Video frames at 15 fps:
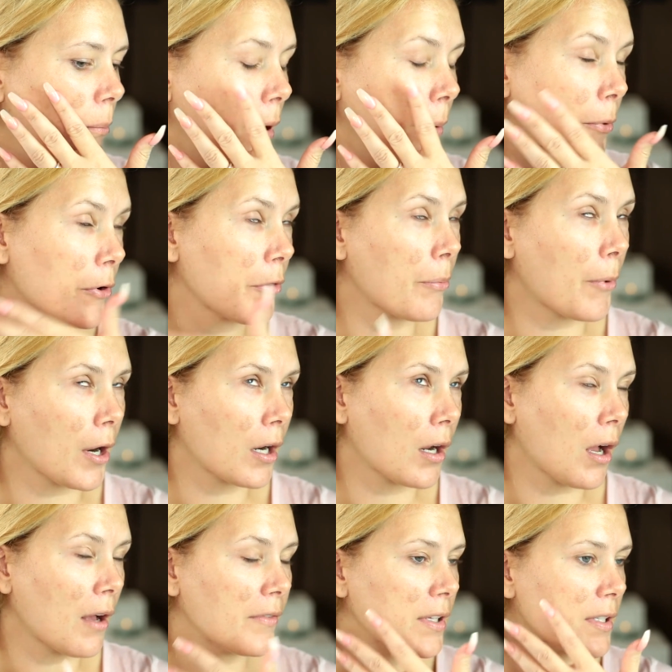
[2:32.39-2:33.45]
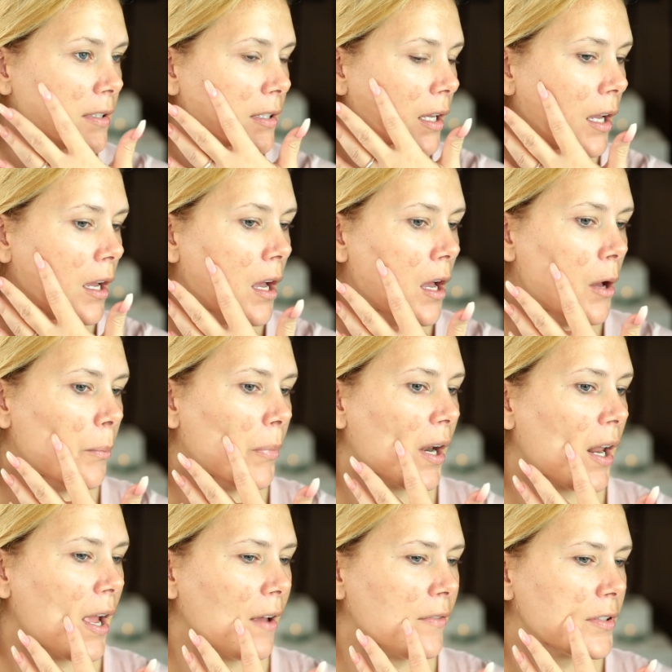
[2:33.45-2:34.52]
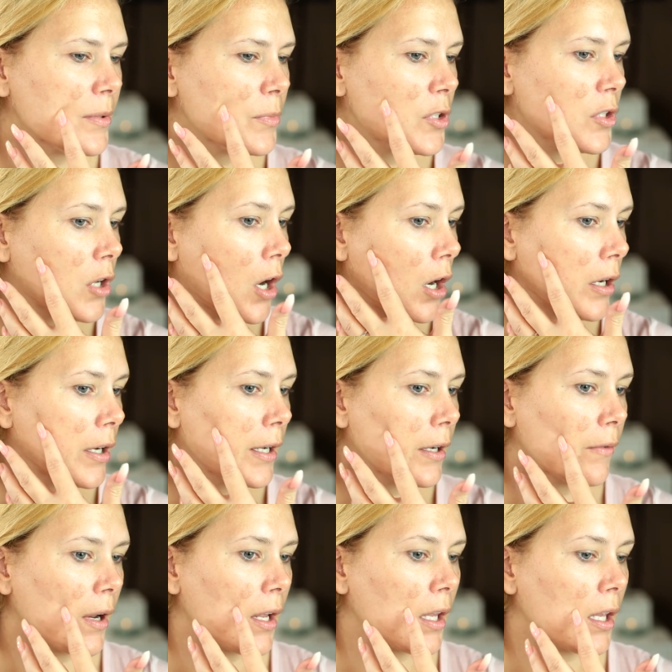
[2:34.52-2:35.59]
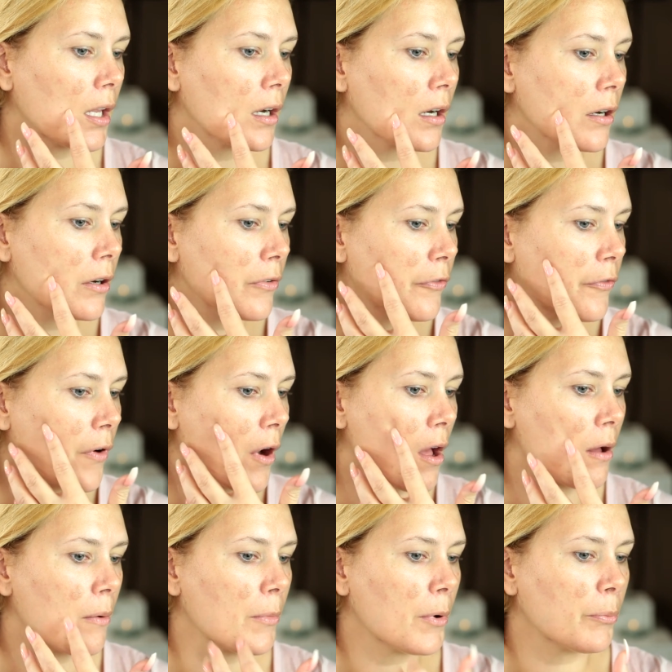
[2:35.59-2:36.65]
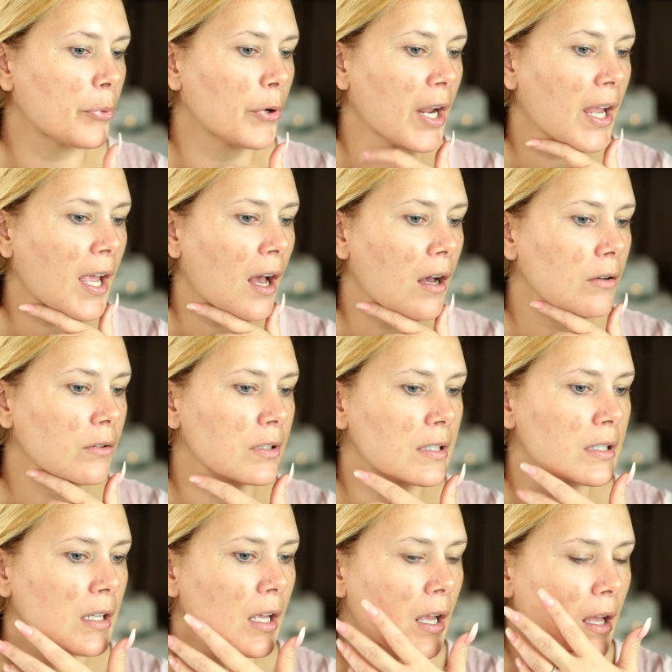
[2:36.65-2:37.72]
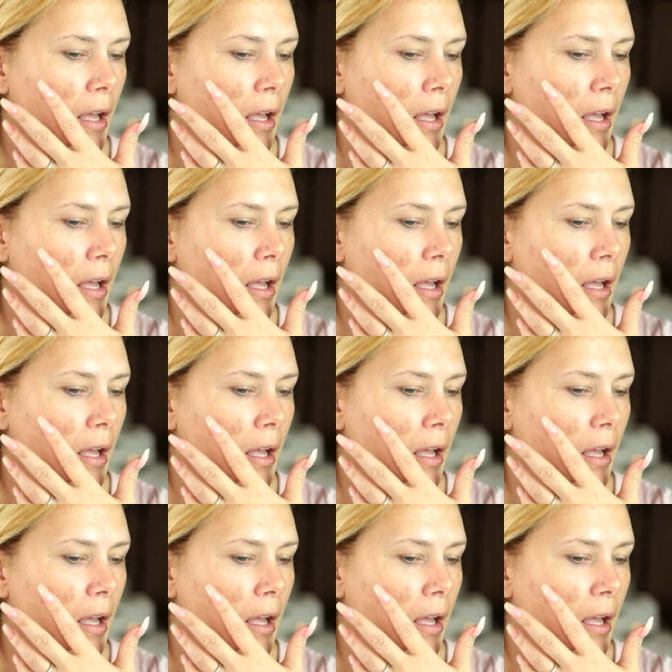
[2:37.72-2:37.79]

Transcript: My birthmark, obviously, but I have some scarring right here from breakouts,